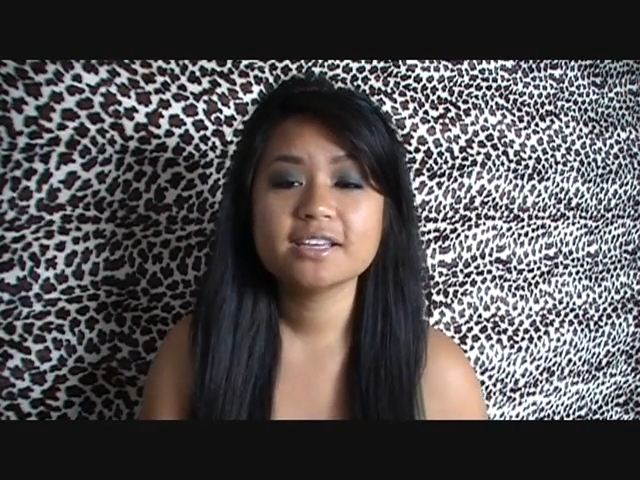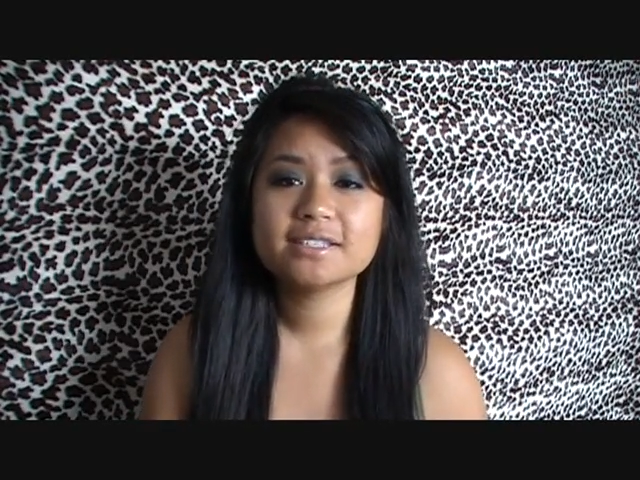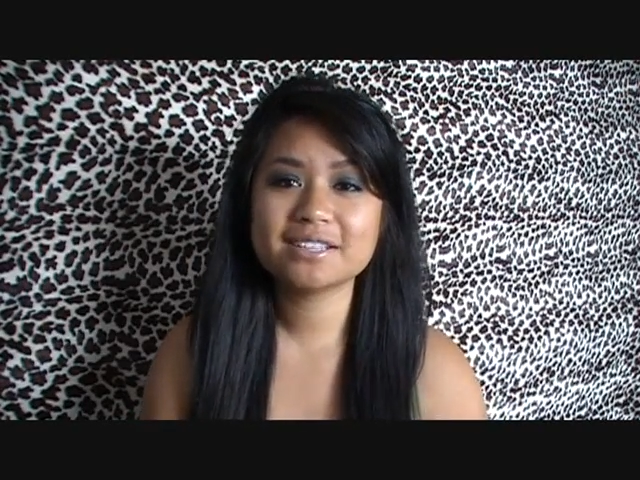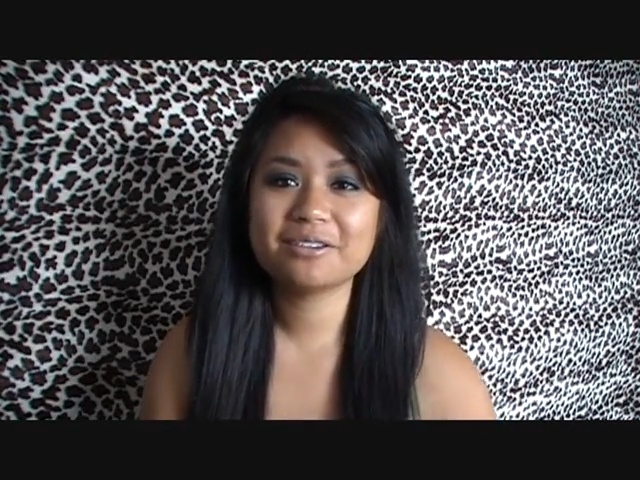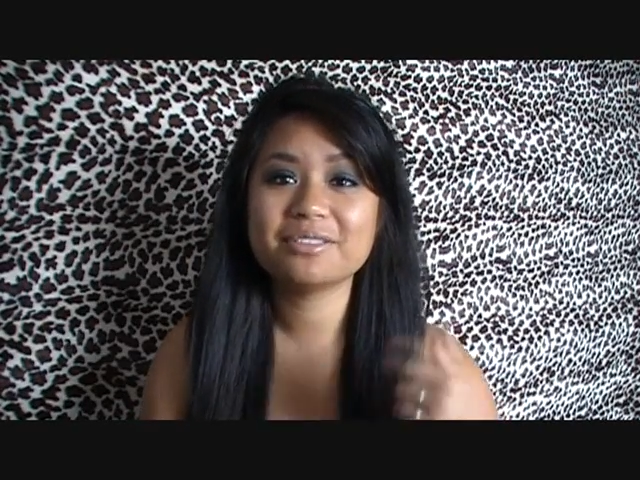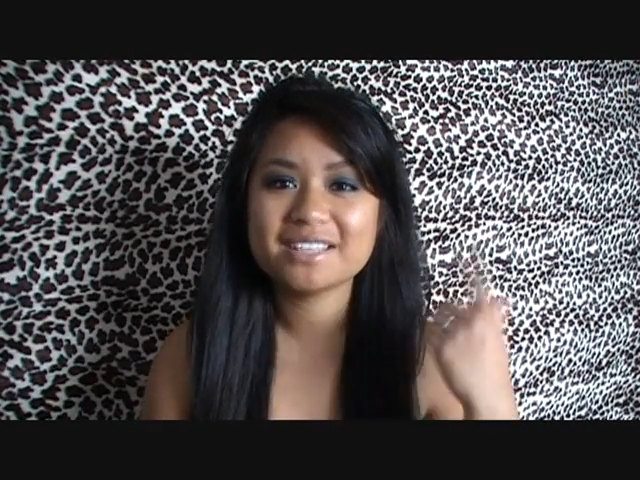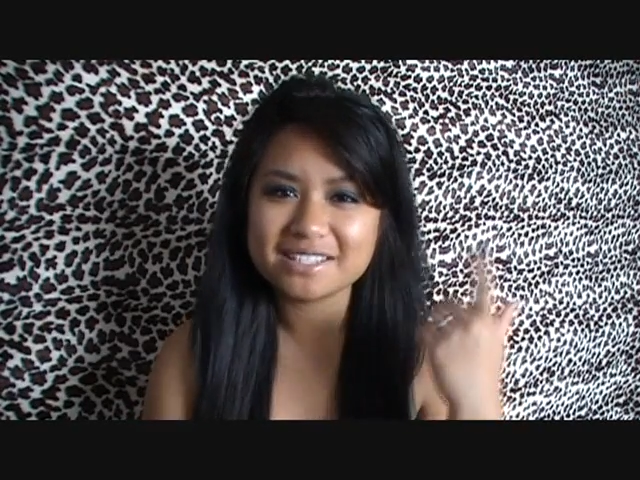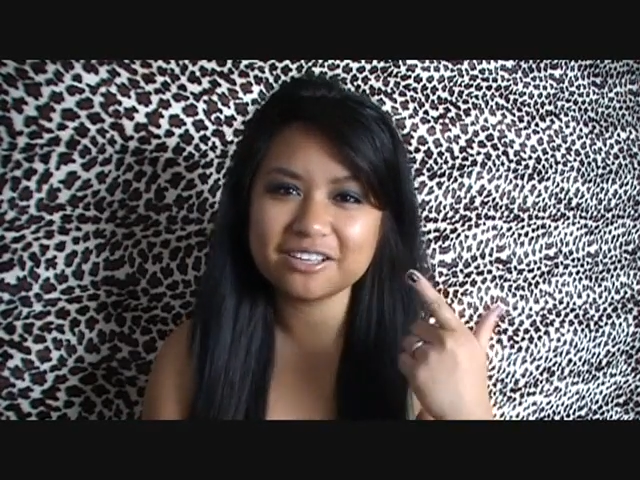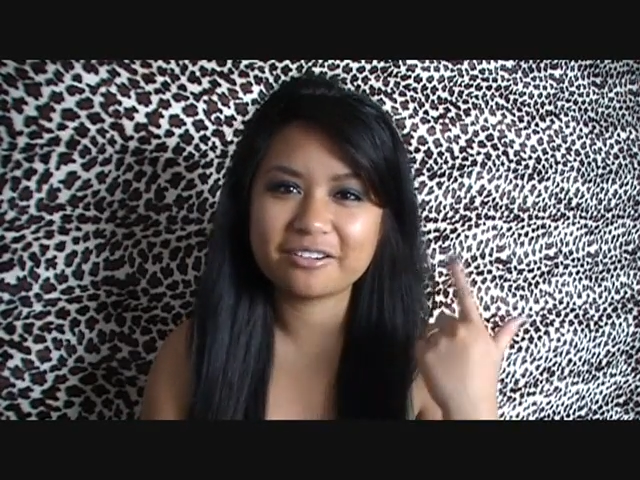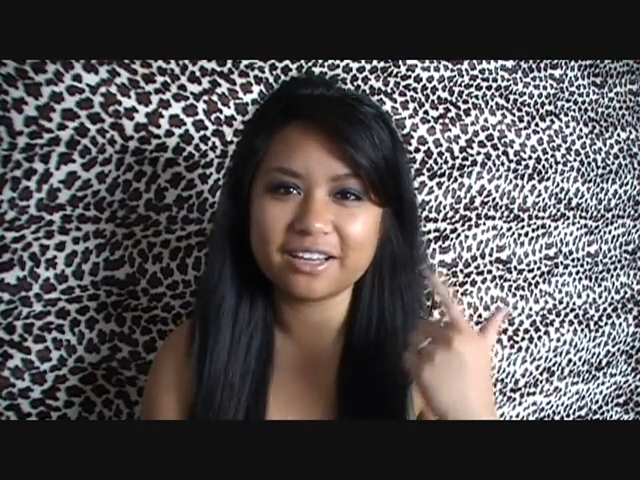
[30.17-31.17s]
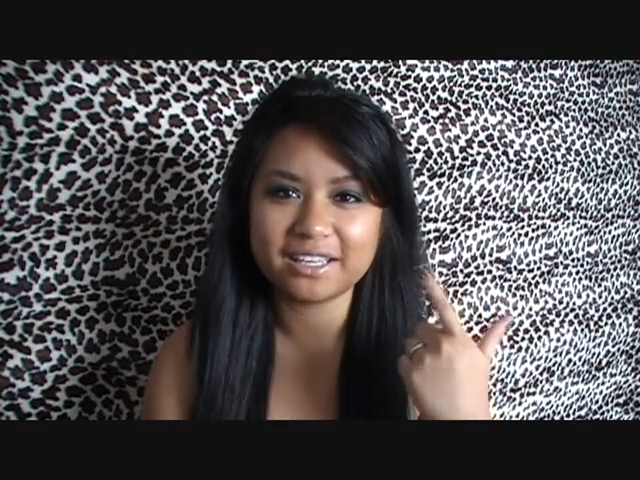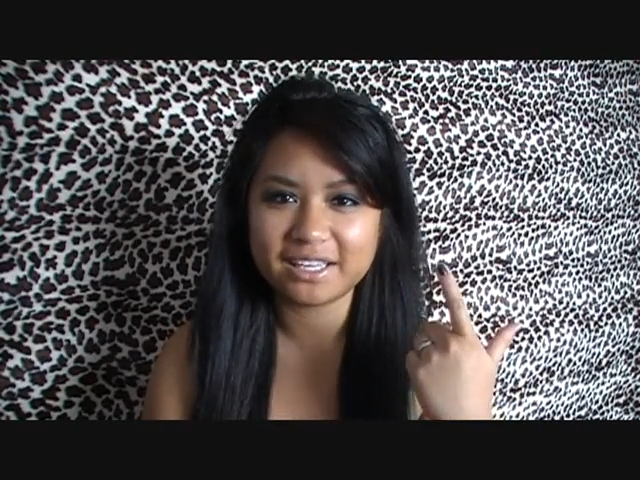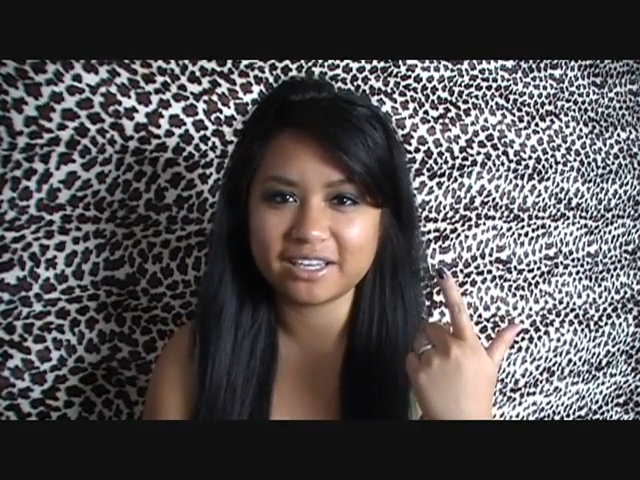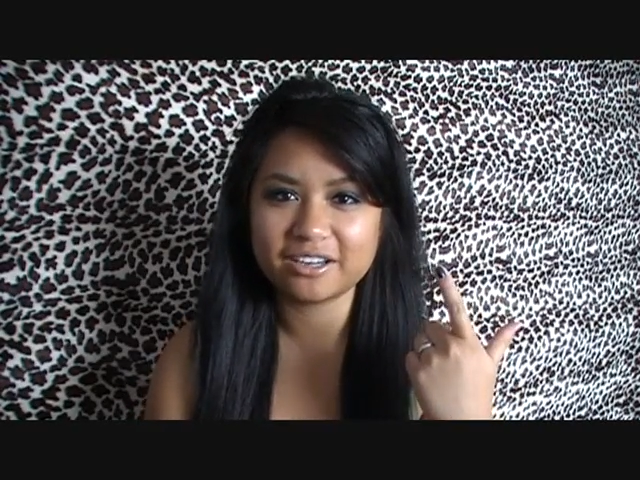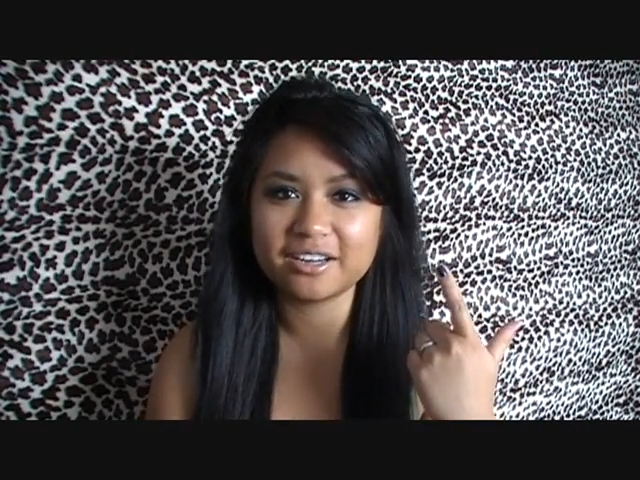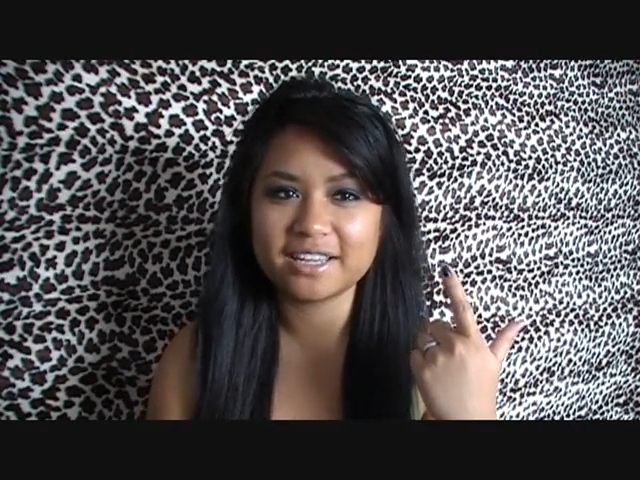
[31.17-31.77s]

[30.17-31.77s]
So this look right here